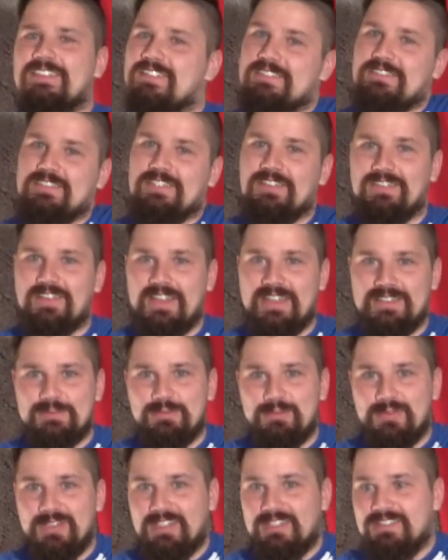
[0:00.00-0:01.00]
Don't ask
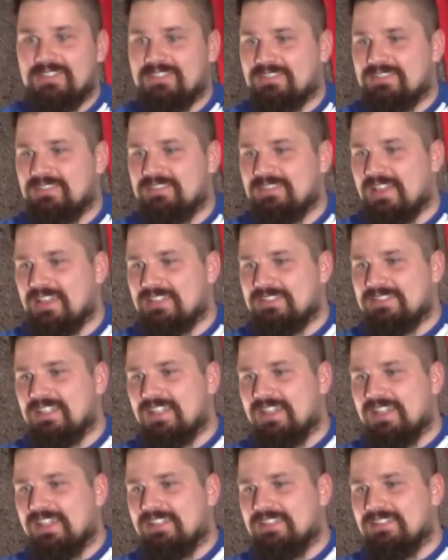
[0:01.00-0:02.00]
me, ask
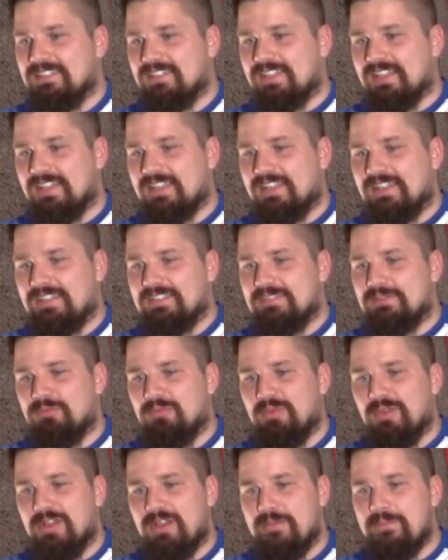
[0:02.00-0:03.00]
Niantic, I guess.
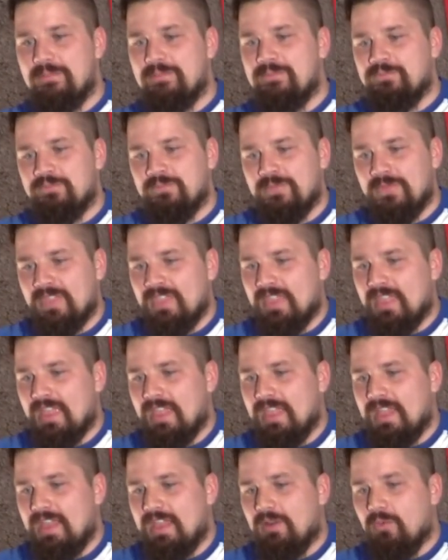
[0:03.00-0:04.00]
But
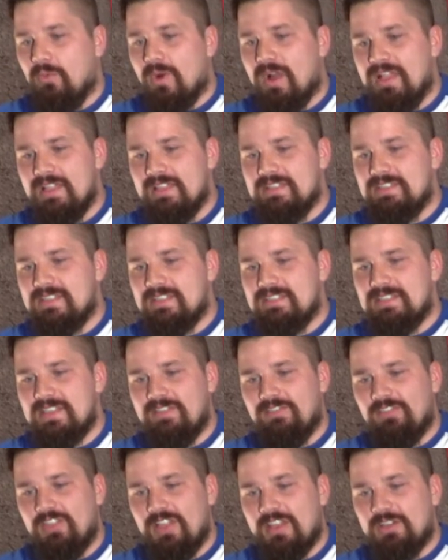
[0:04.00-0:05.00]
while it does have
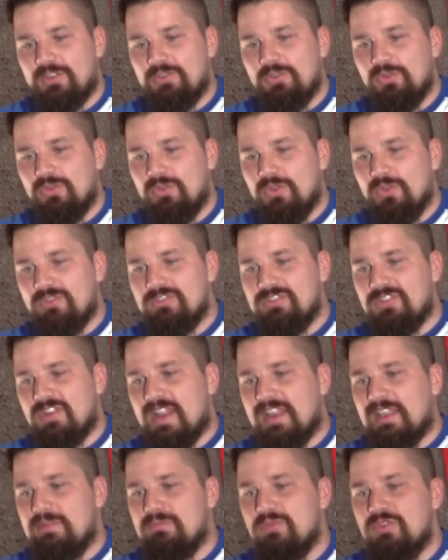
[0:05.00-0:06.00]
a lot of cool
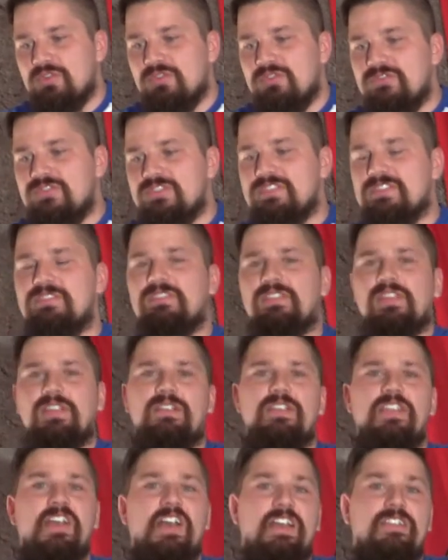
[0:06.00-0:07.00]
dragon moves, they're
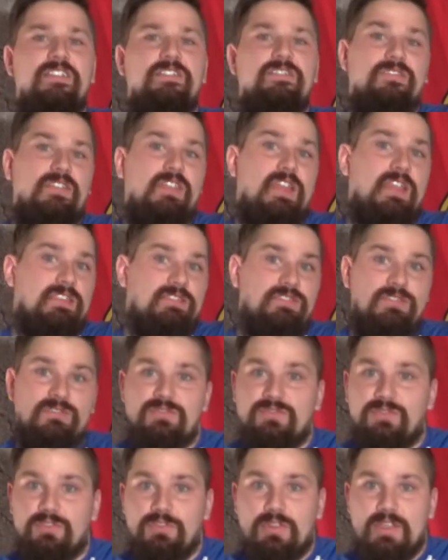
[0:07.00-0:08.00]
not as
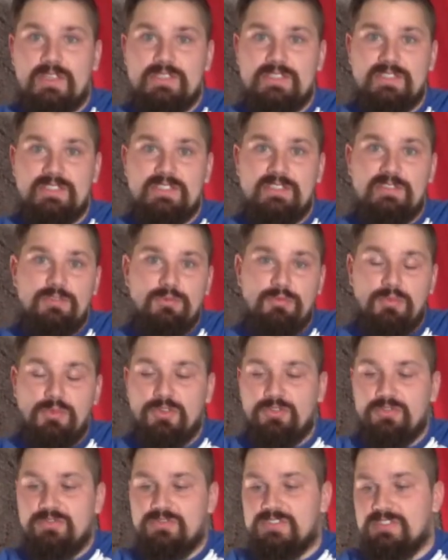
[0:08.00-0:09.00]
useful as its new
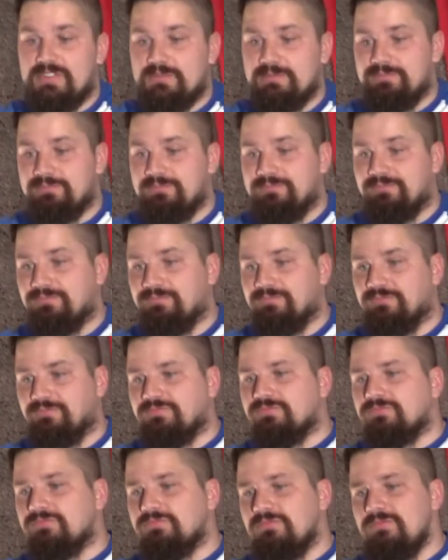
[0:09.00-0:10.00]
moves.
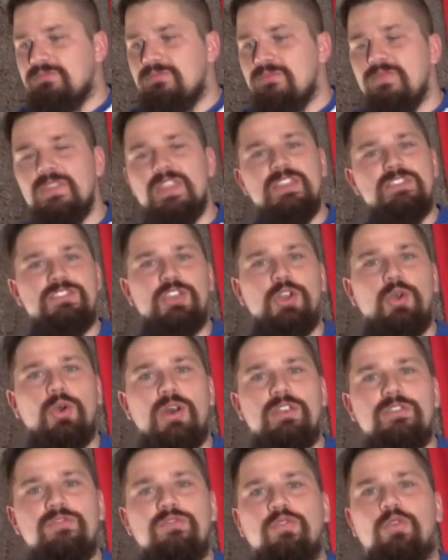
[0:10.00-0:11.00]
So
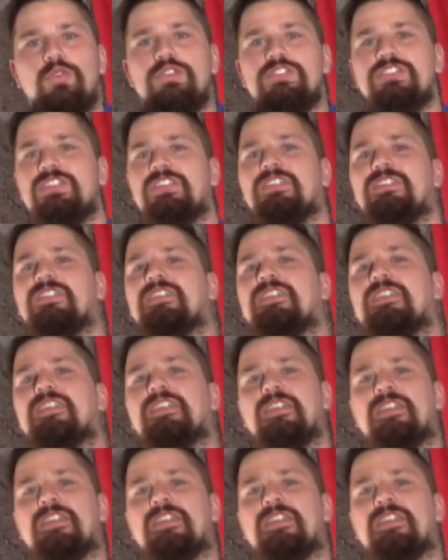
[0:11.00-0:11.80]
unfortunately,